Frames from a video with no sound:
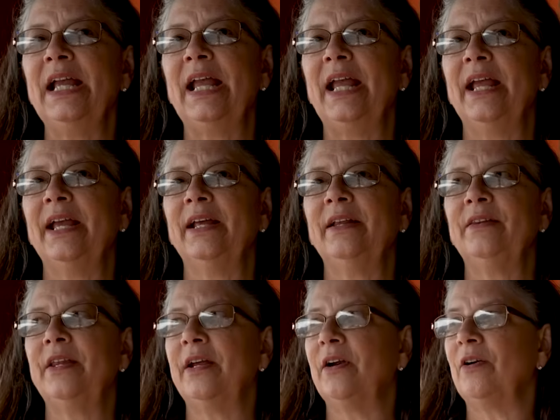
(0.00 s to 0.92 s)

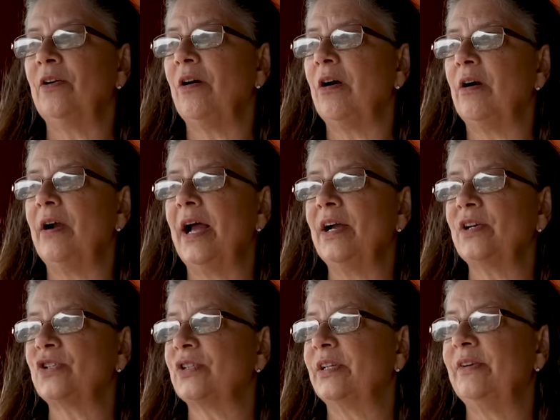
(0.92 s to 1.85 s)
and there are
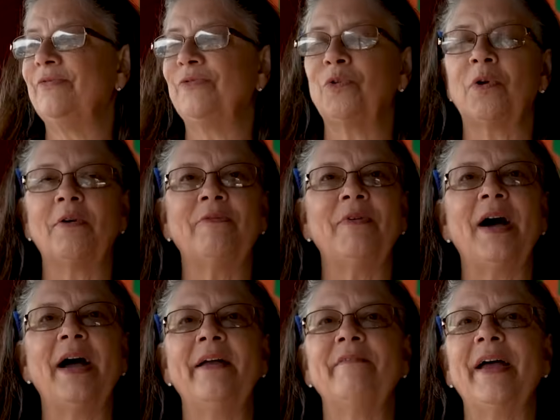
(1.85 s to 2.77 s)
actually four or
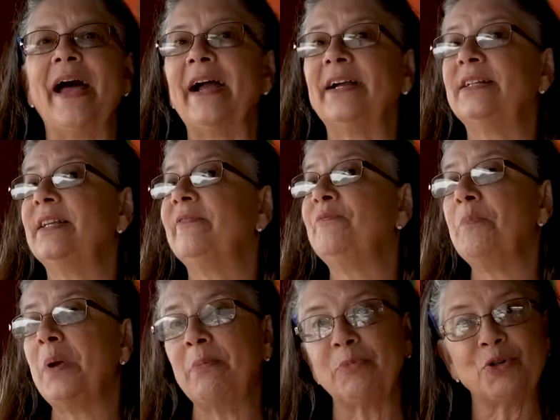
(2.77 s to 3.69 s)
five
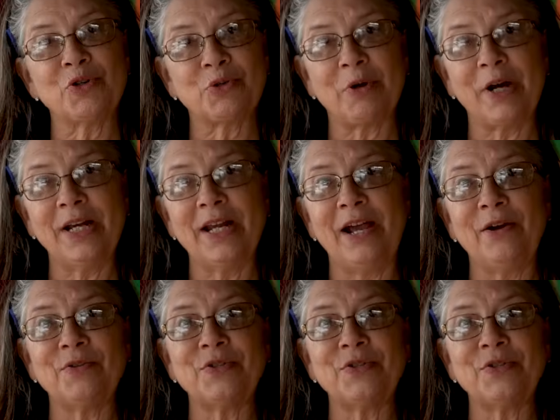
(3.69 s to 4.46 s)
active members right now,